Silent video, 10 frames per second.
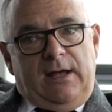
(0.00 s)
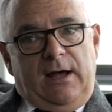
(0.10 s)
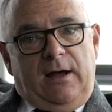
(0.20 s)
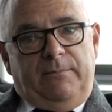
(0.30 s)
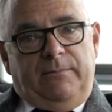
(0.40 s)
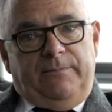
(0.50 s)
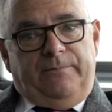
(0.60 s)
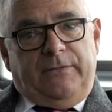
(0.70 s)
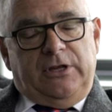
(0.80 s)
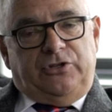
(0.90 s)
Um,
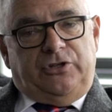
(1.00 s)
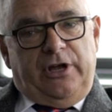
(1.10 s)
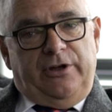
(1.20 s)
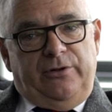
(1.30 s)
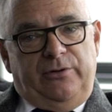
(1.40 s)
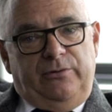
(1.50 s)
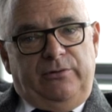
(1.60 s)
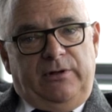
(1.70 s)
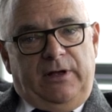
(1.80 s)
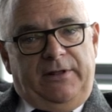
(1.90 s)
so,
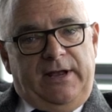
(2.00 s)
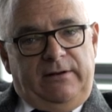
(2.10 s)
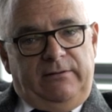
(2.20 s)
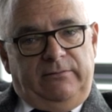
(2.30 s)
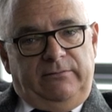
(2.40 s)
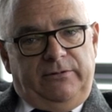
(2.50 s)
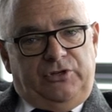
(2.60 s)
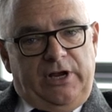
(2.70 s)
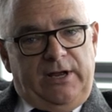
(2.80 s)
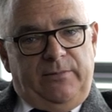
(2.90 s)
and then with
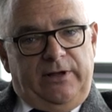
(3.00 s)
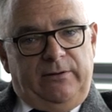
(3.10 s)
Jamie,